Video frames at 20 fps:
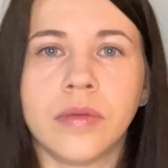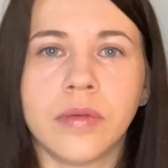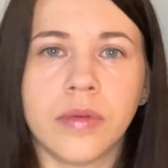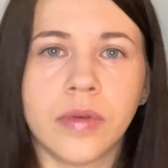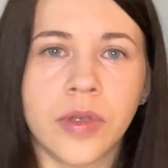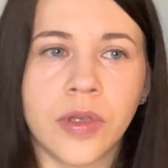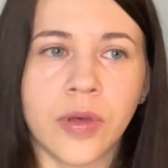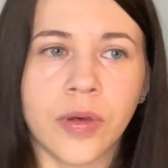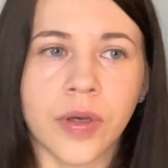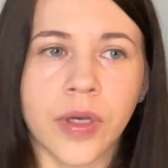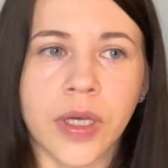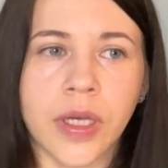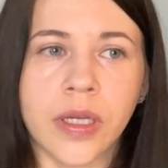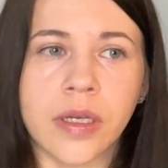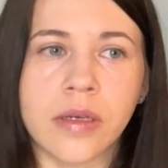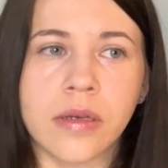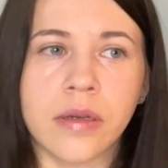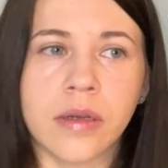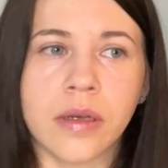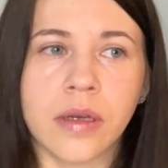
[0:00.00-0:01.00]
you
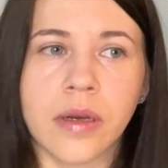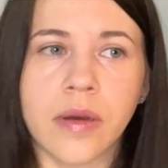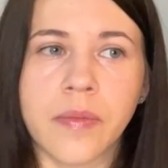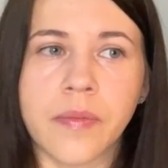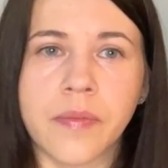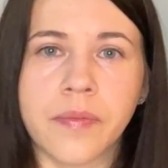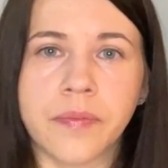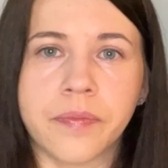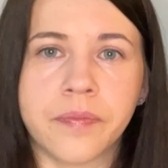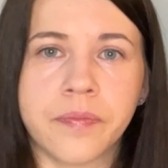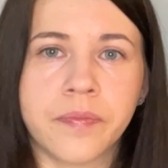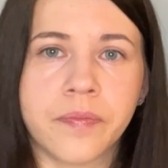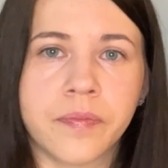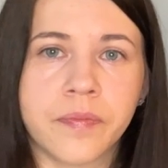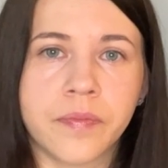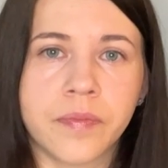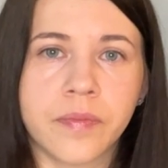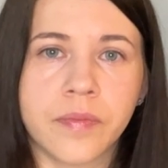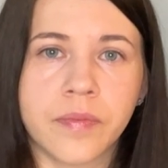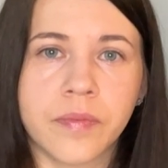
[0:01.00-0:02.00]
can
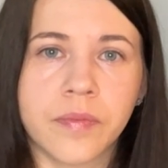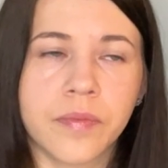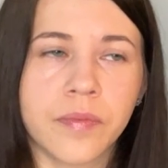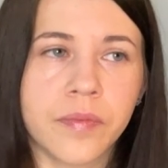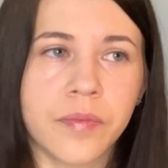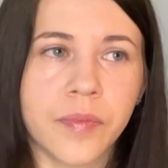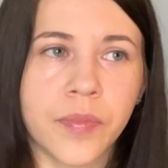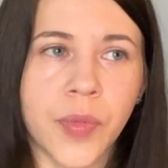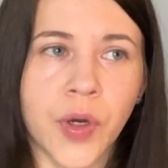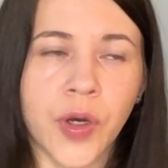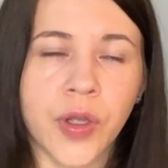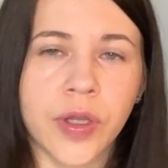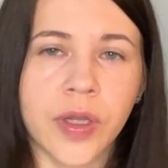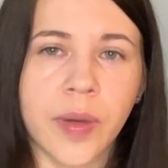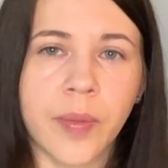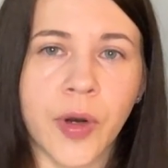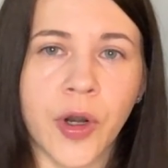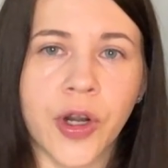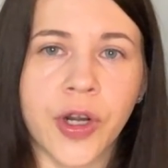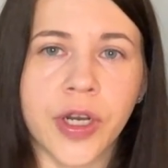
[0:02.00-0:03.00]
put the
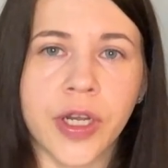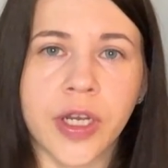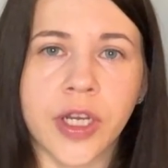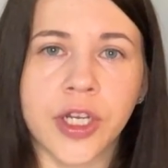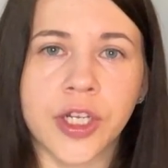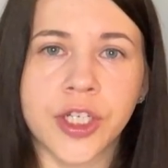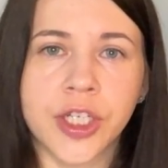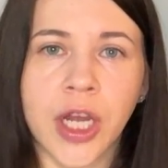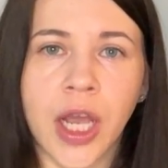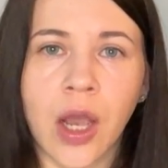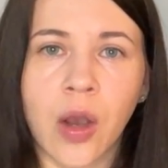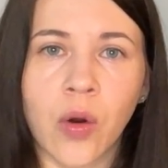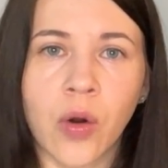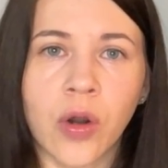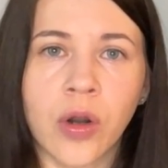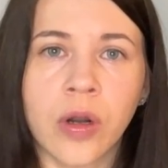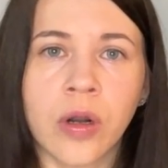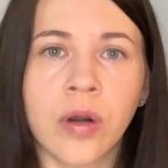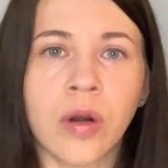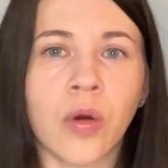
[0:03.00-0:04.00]
bird in a
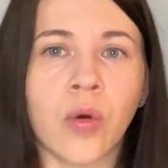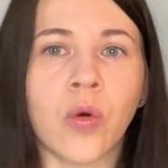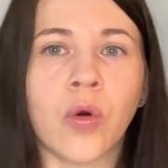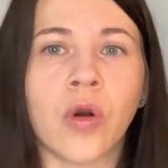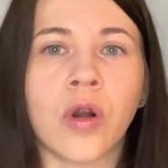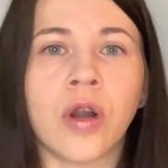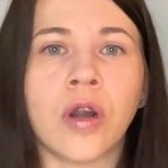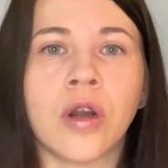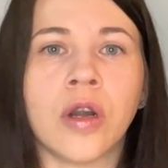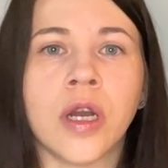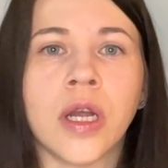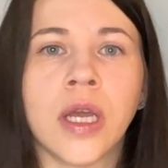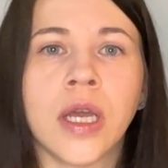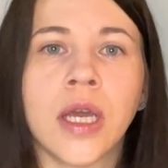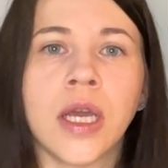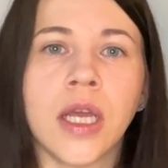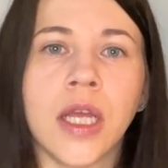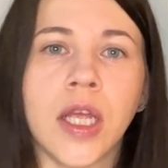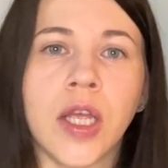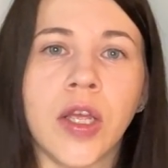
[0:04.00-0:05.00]
shower, or
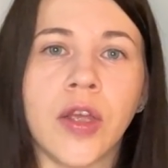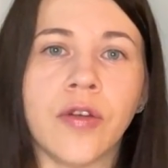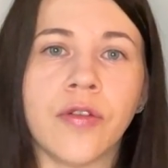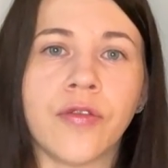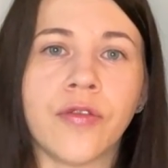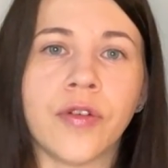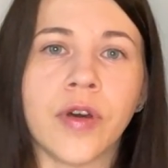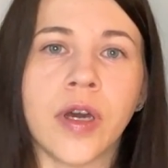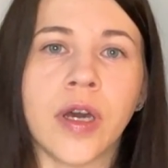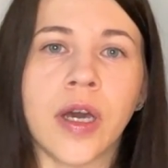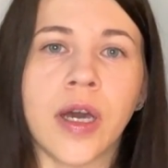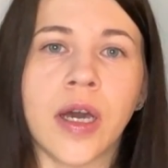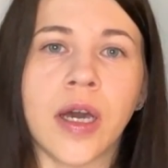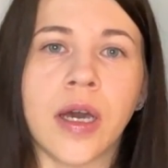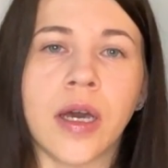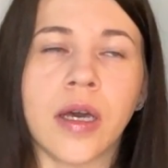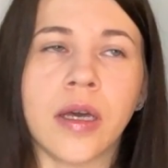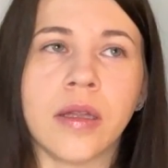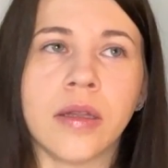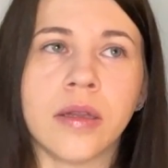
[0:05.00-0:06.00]
if
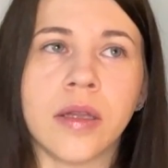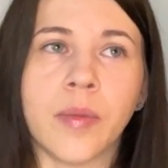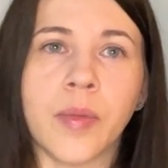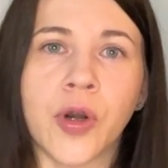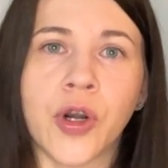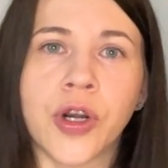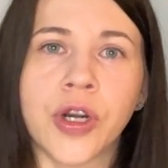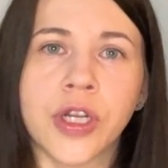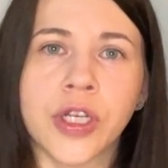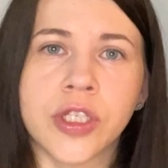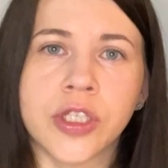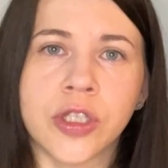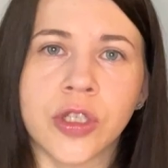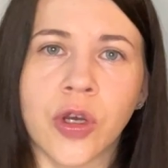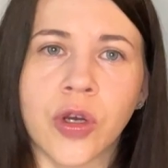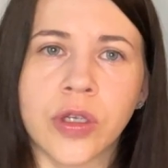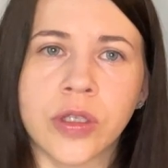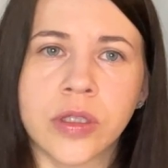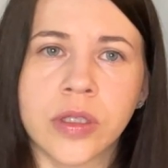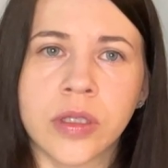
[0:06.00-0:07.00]
the bird is
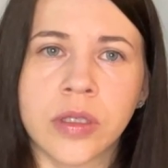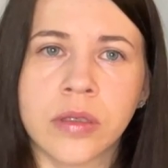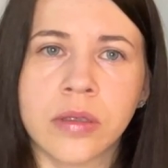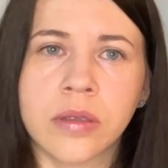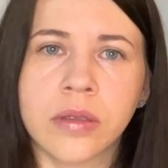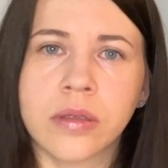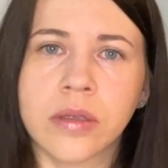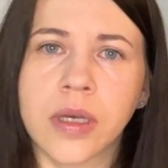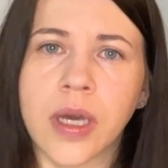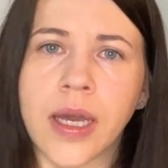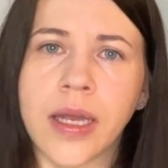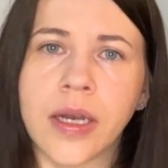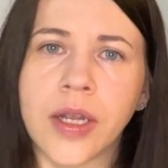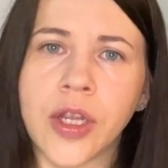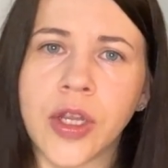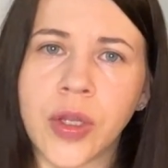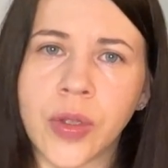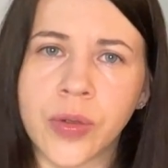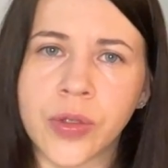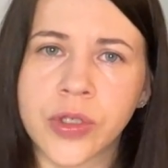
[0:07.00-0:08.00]
not kind of
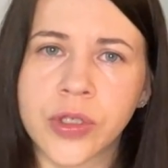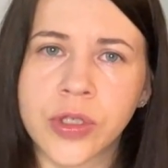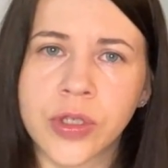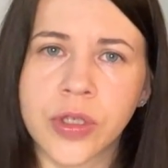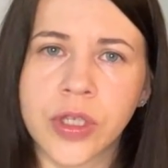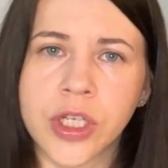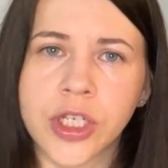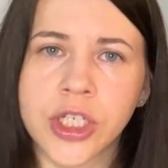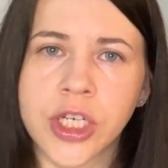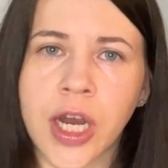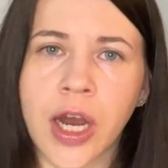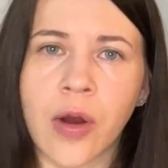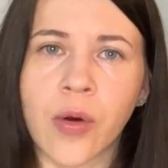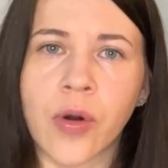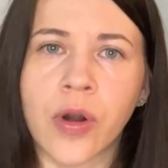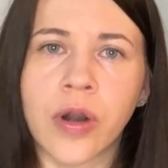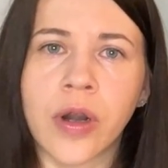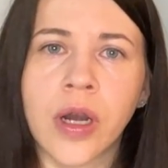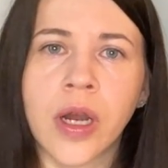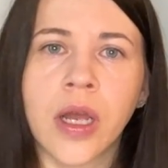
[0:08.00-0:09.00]
used to the
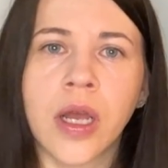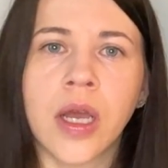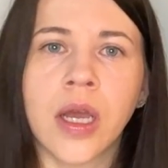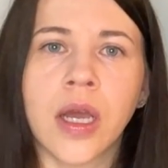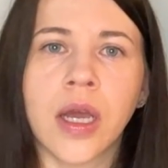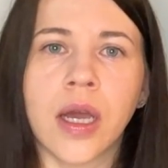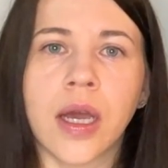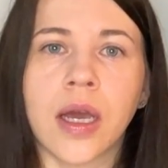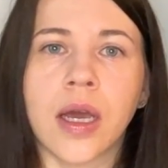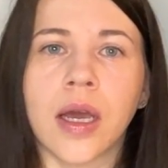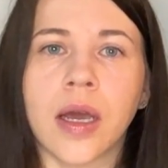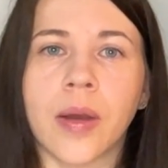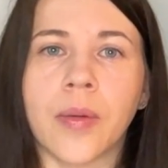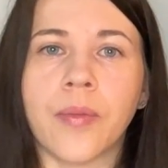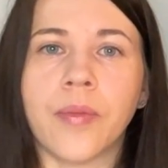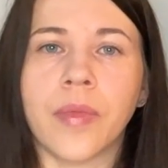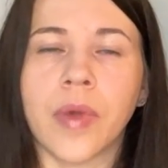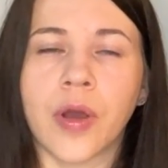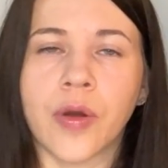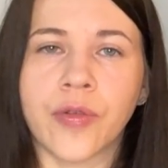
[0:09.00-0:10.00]
shower, I
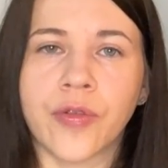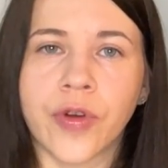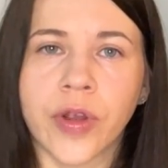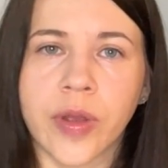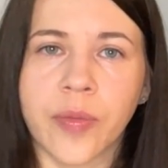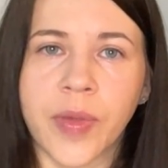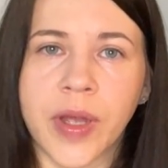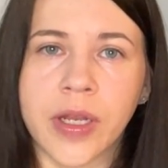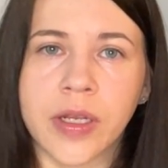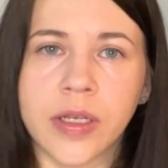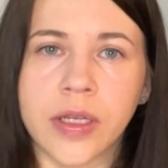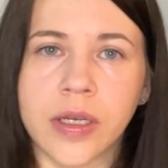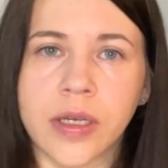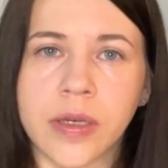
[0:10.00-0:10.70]
would recommend